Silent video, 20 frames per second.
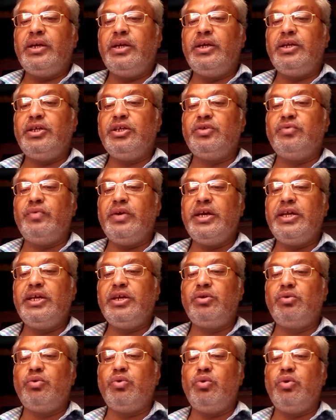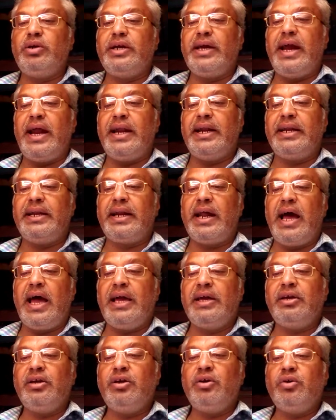It is very cold and
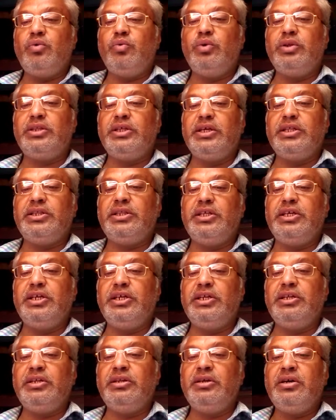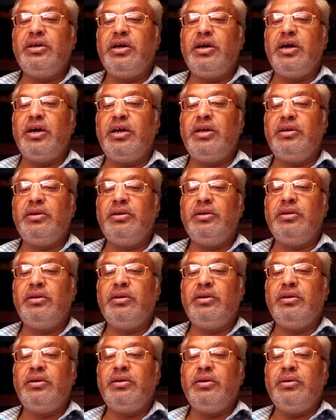dry with a thin,
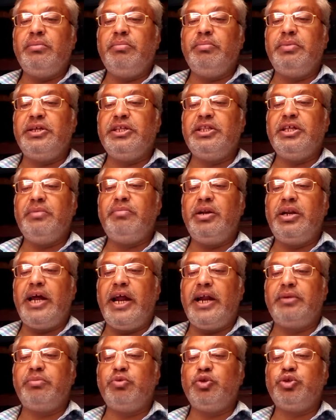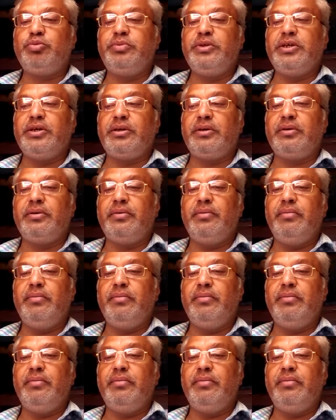unbreathable atmosphere.